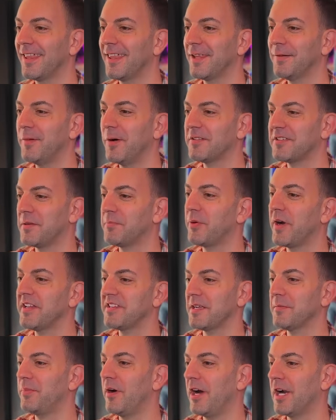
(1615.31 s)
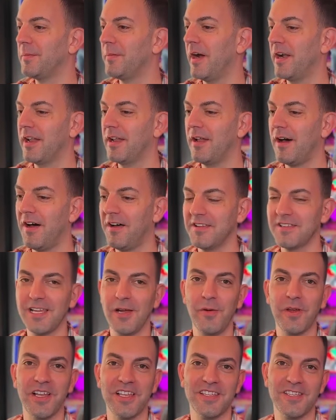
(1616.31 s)
The most depressing part about it all is
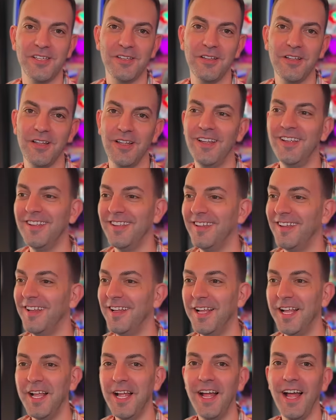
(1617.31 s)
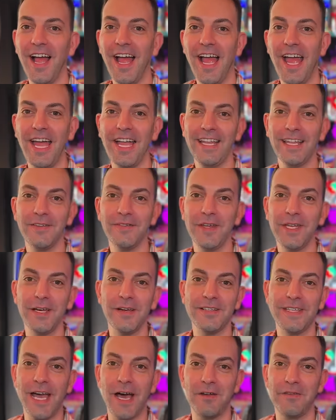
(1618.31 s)
that we can still and the
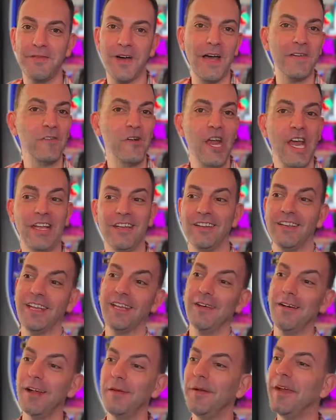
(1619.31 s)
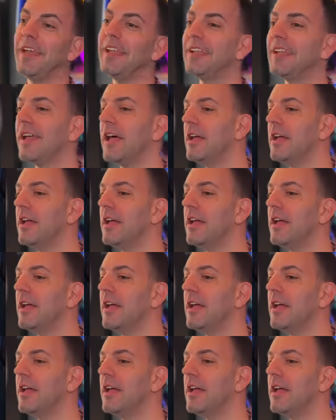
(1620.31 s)
video down five grand. You know what I mean?